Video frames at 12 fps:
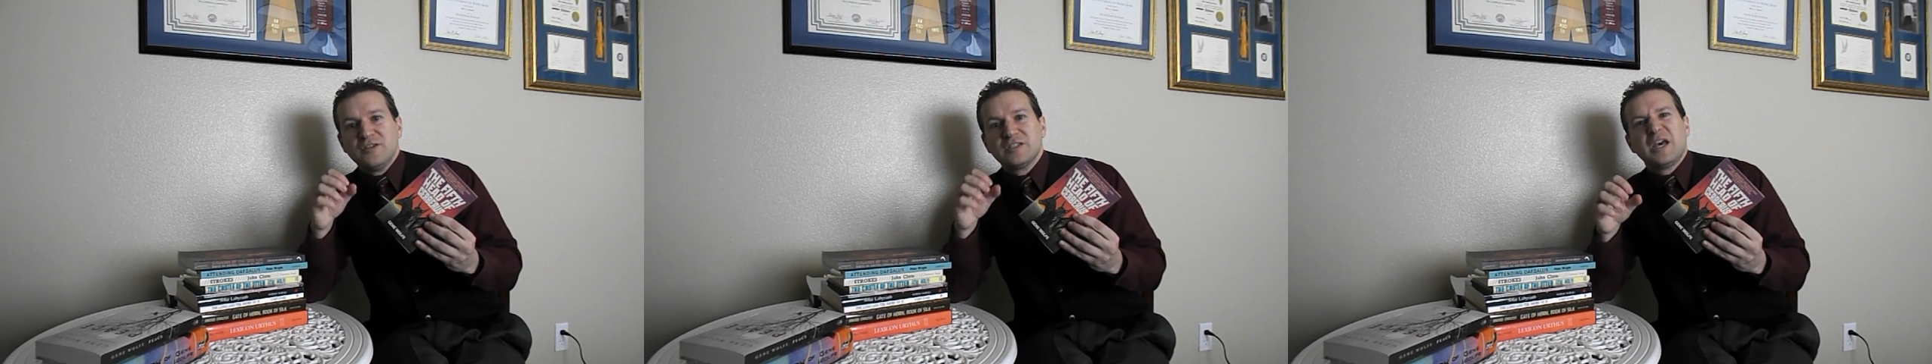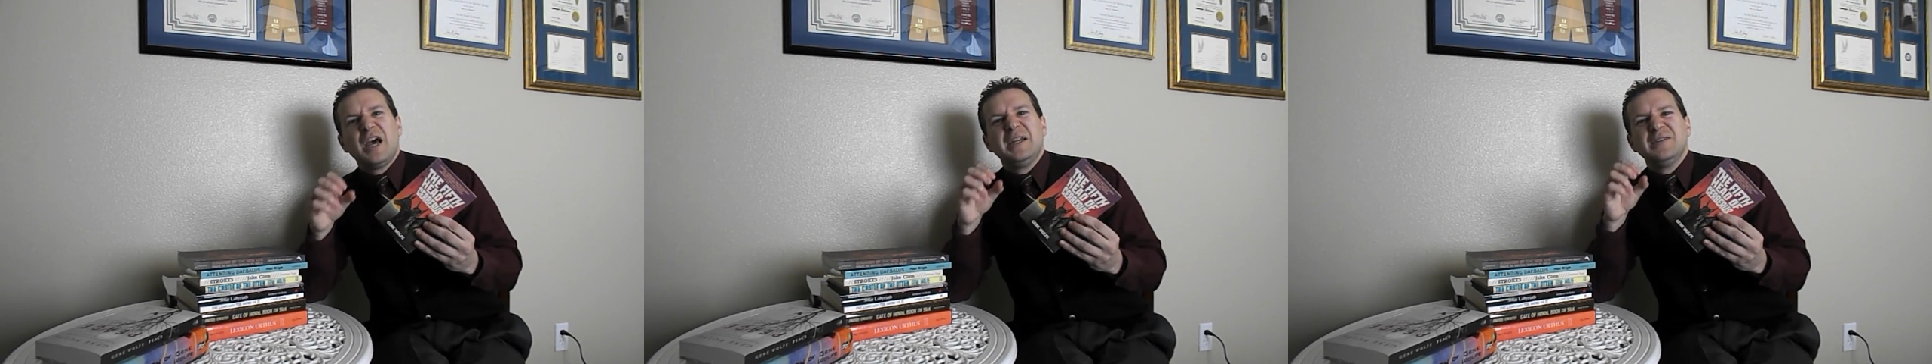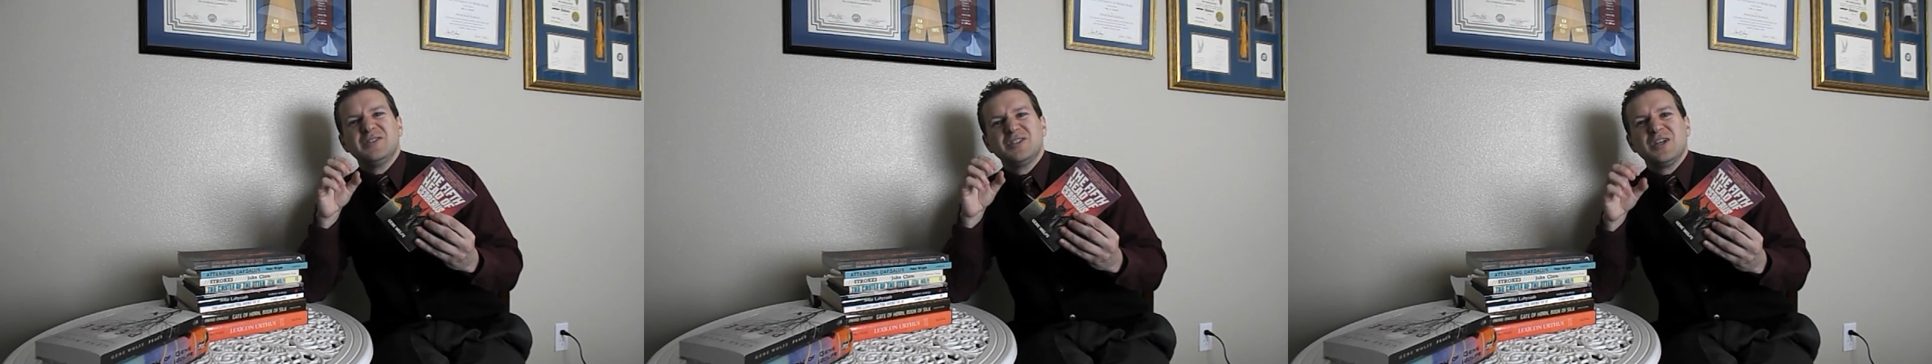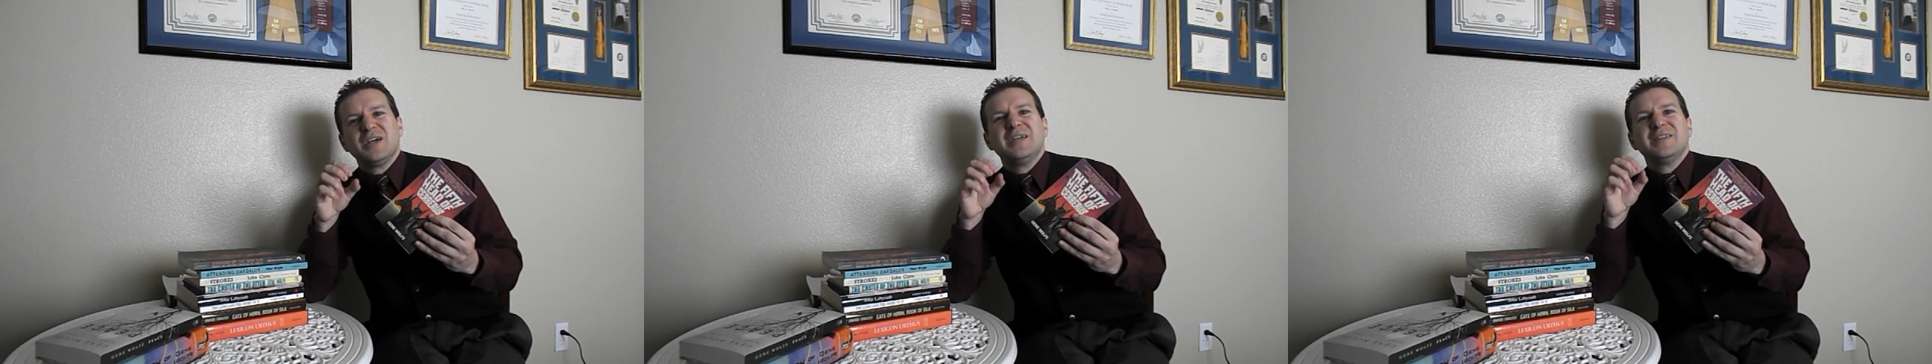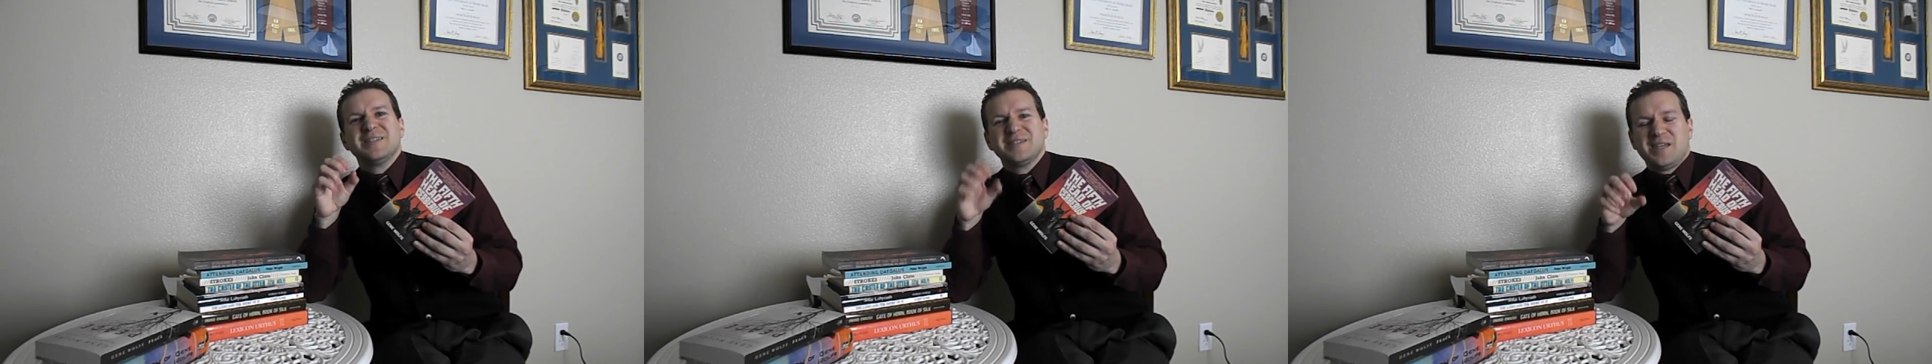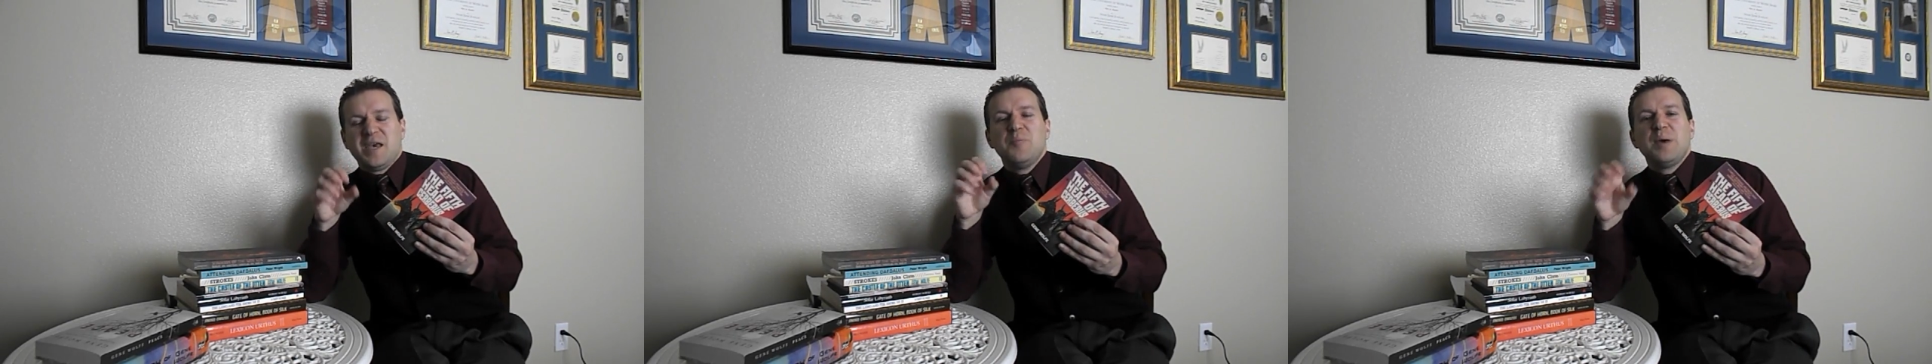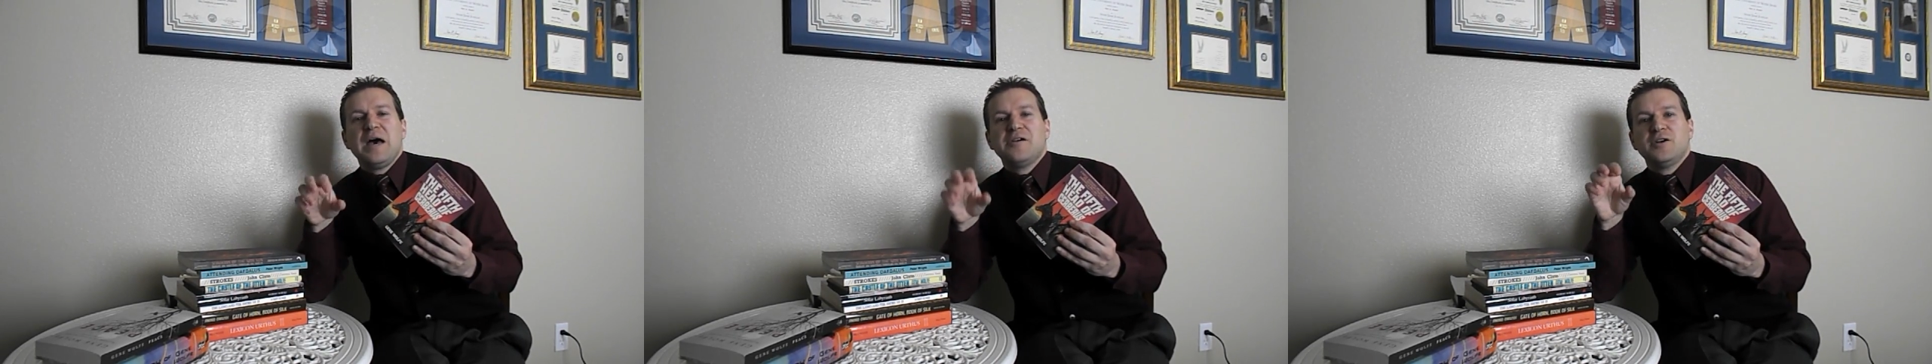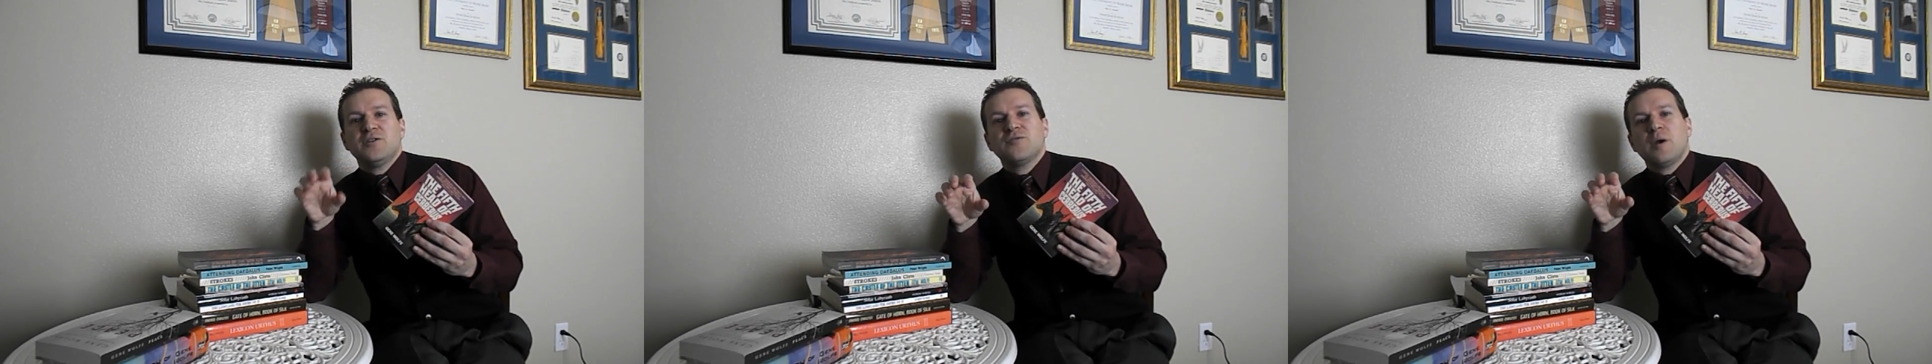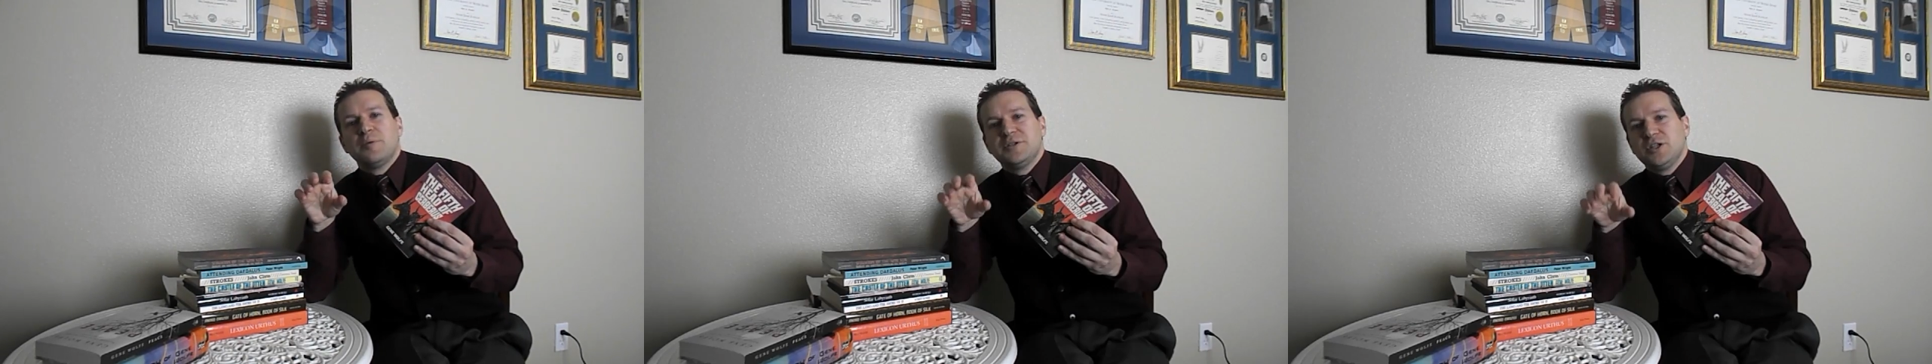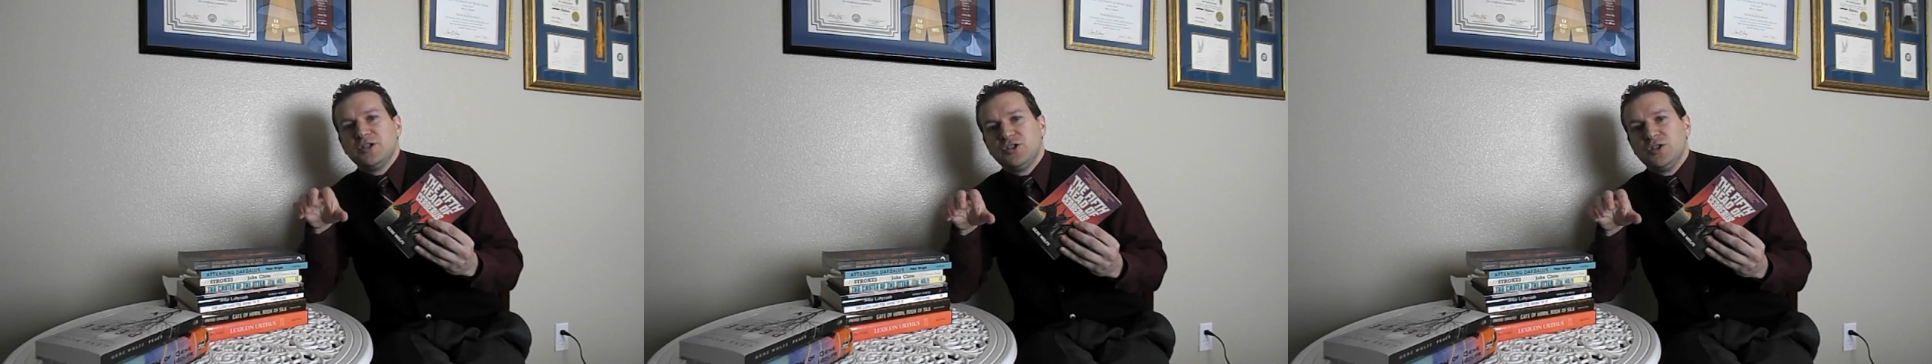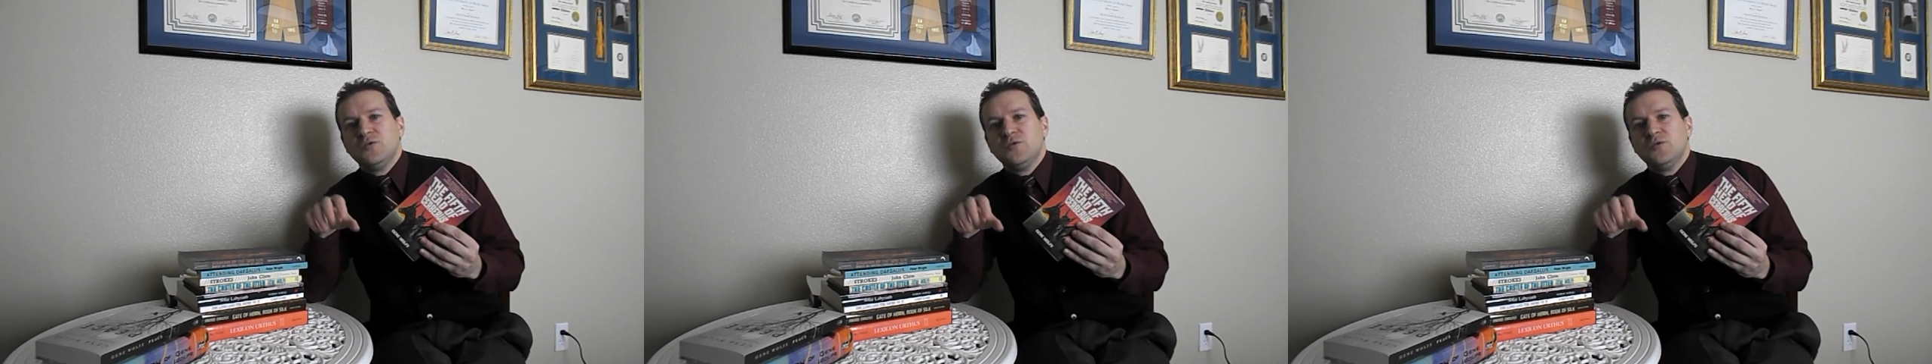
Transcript: is kind of stuck in the same pattern of repetition,